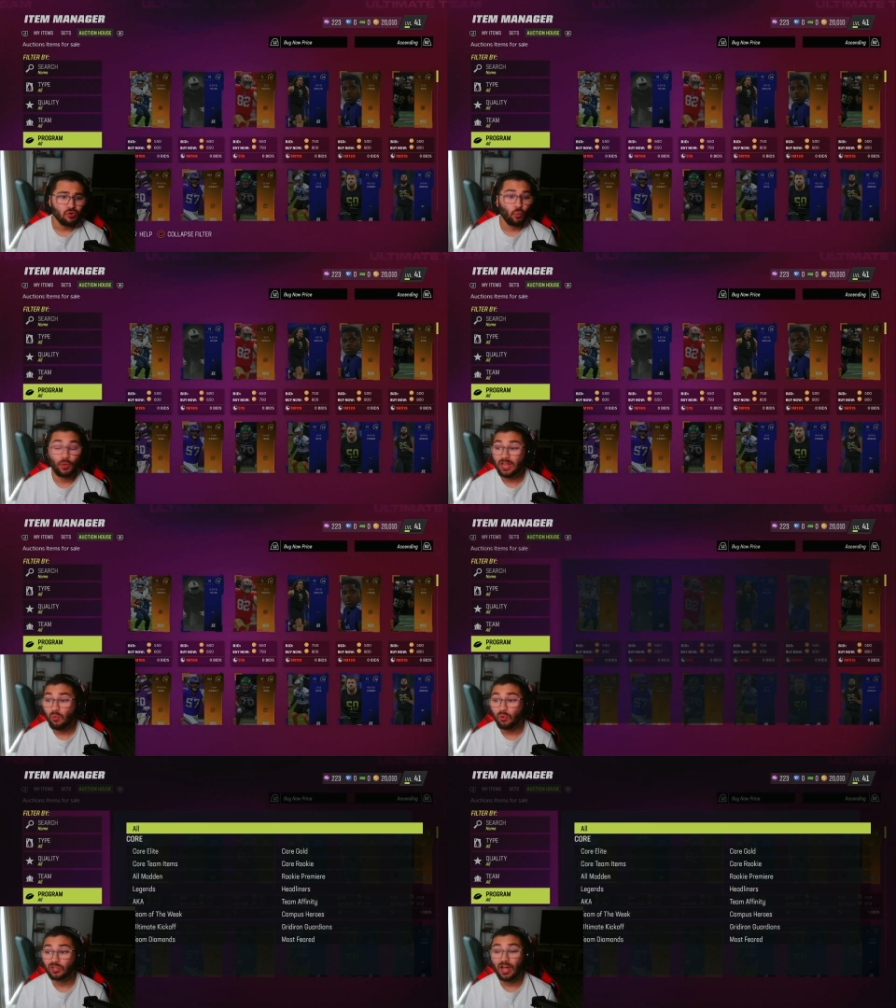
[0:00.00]
we
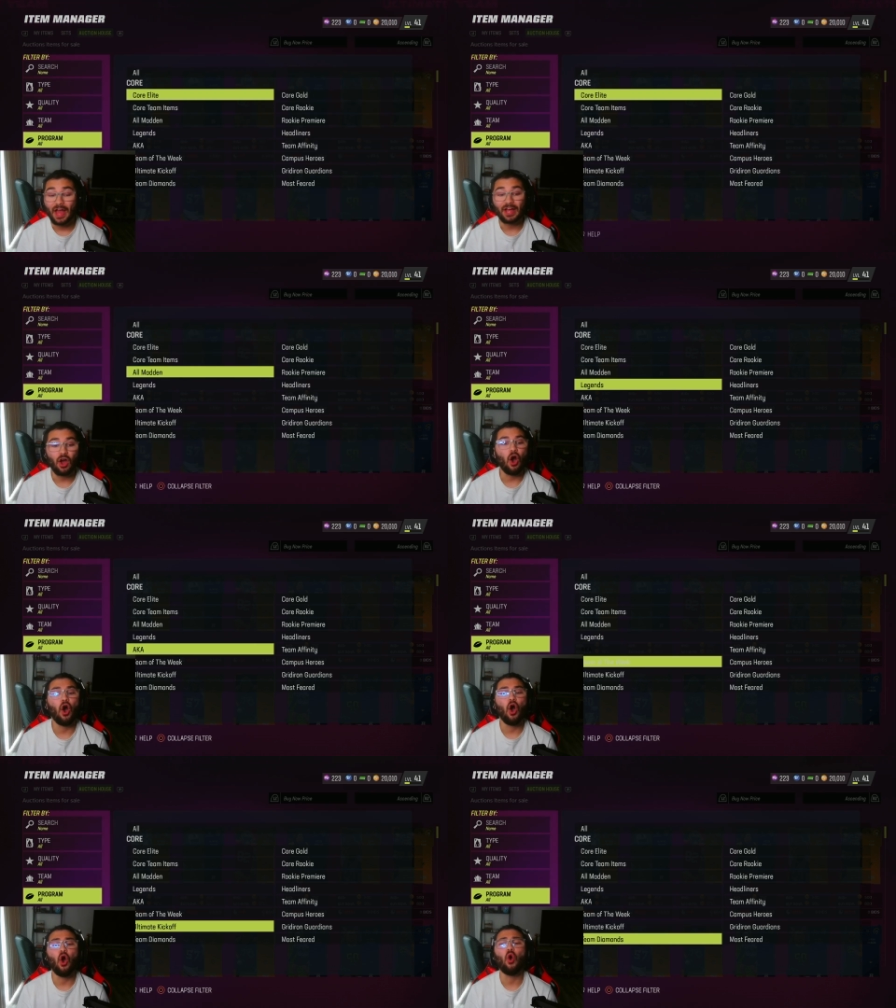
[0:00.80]
were like,
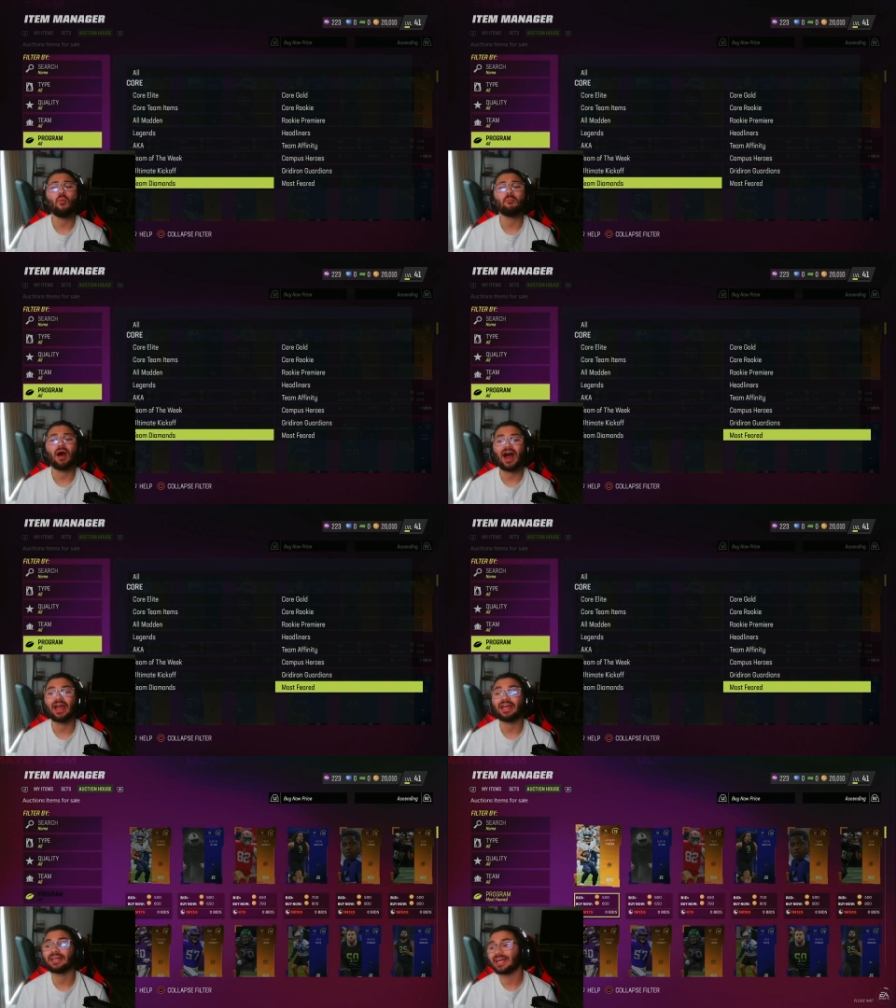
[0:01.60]
oh
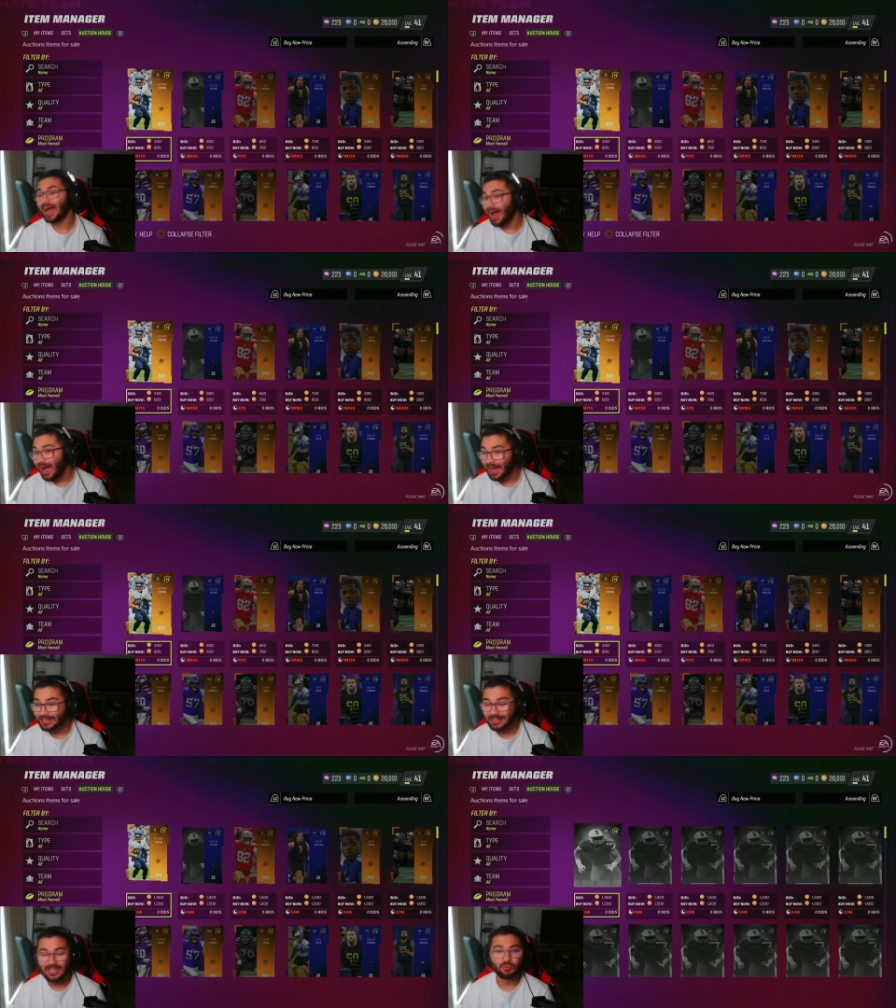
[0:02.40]
my
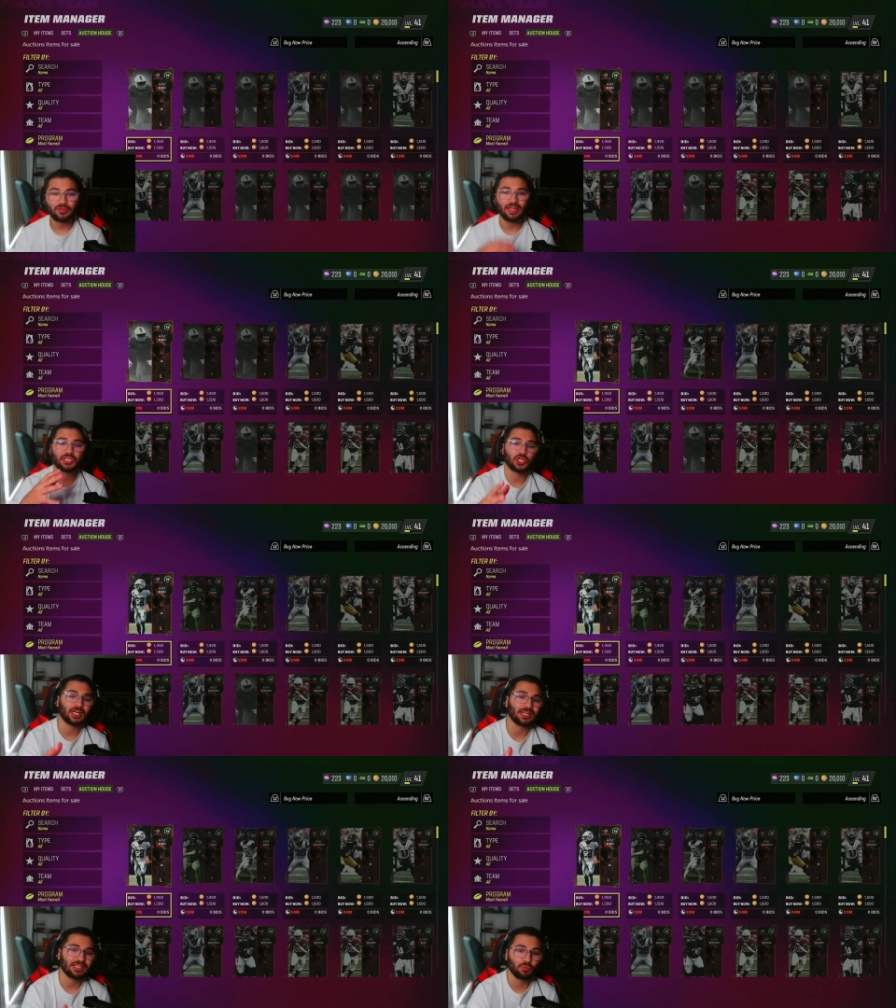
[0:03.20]
god, that's where they
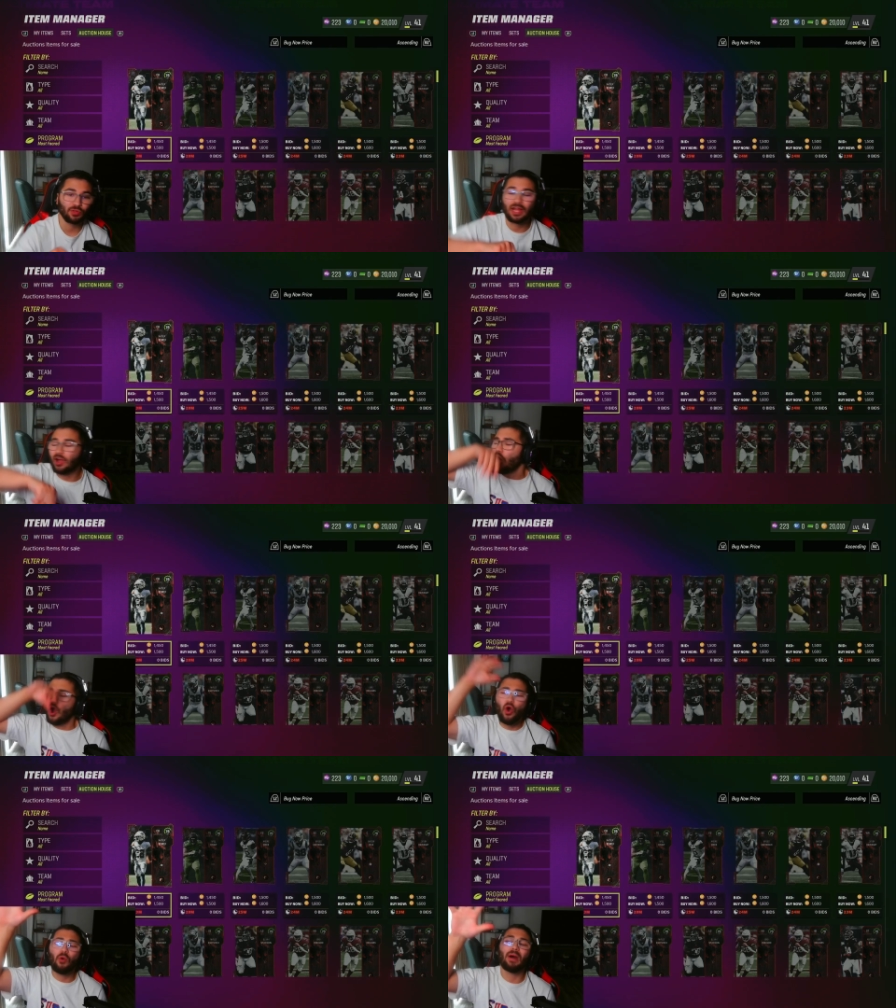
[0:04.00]
trick us. We're like,
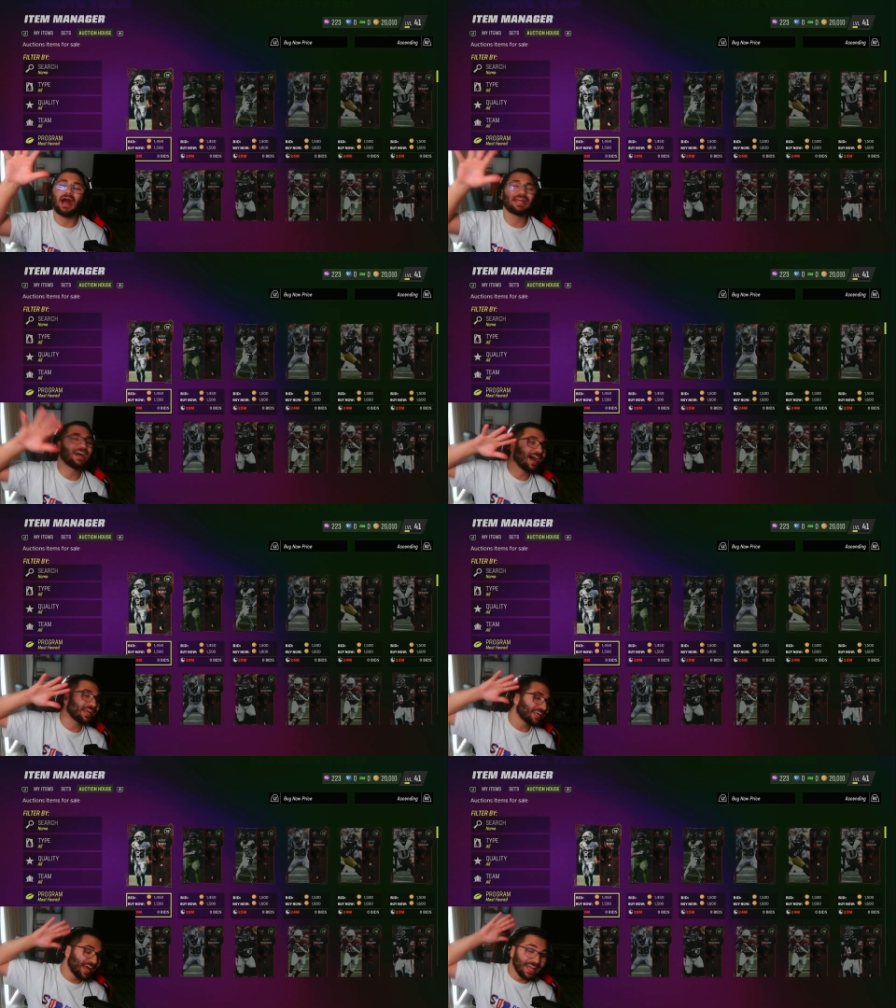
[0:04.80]
oh my
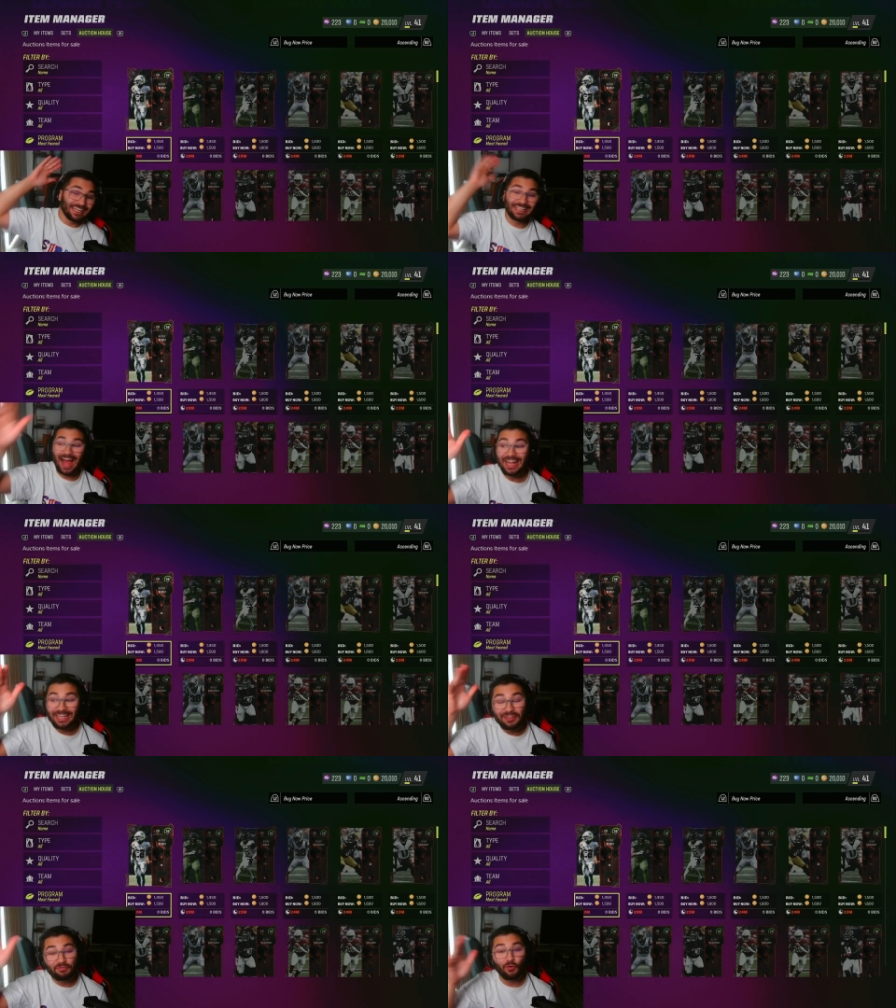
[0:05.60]
god,
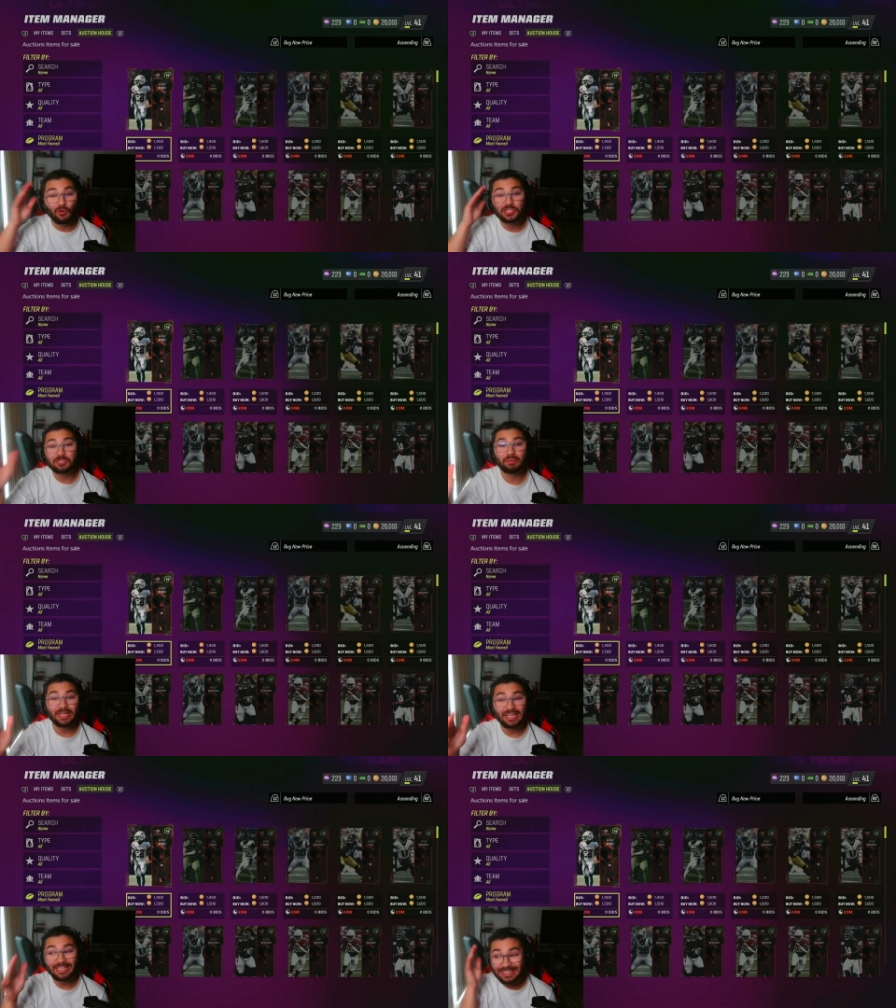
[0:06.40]
94
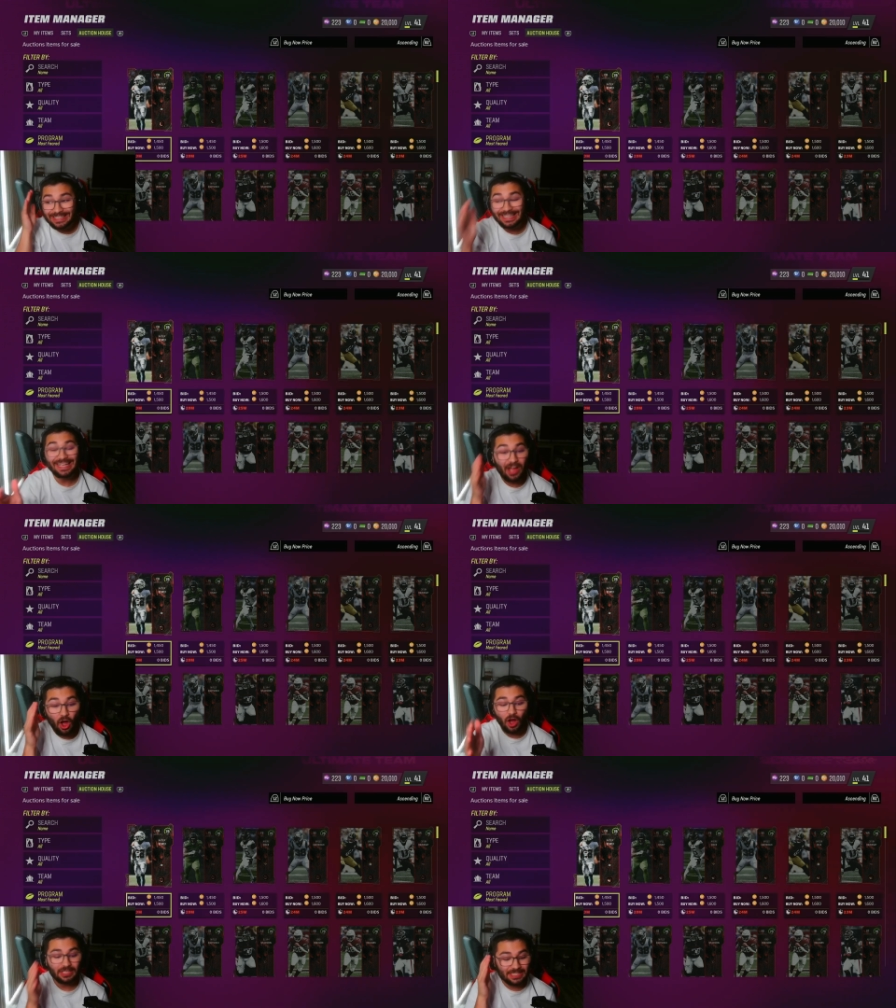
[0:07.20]
speed
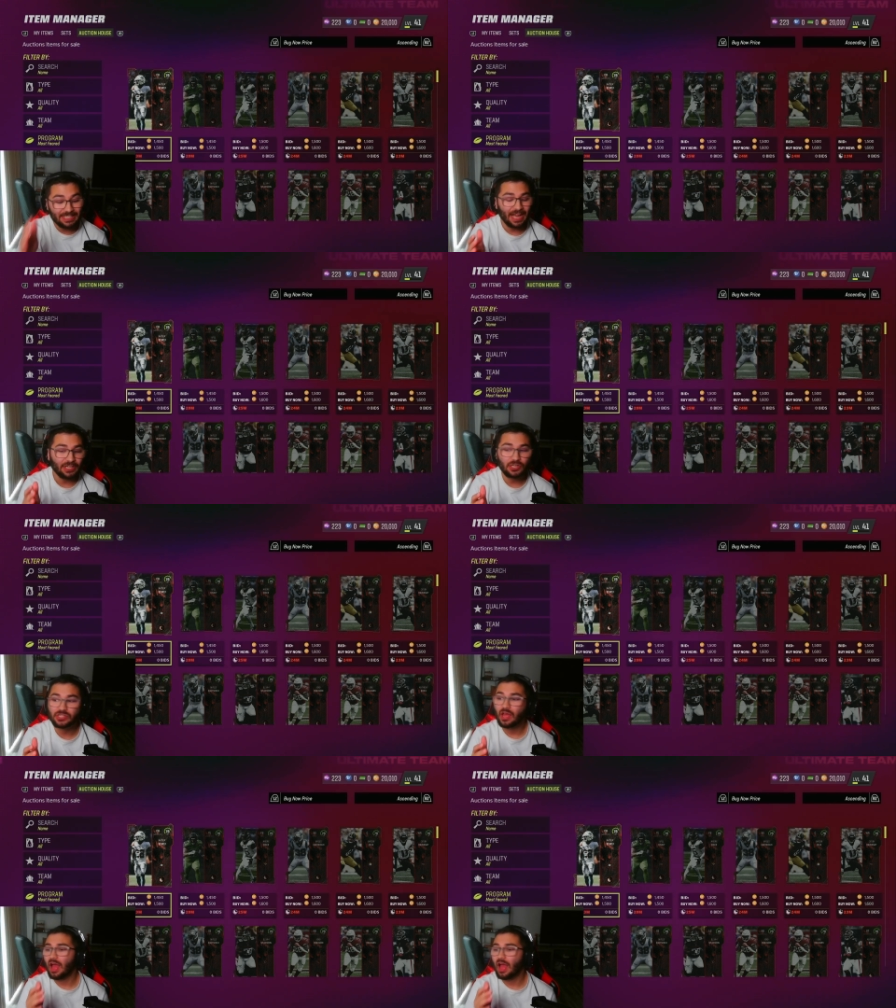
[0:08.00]
Deion Sanders.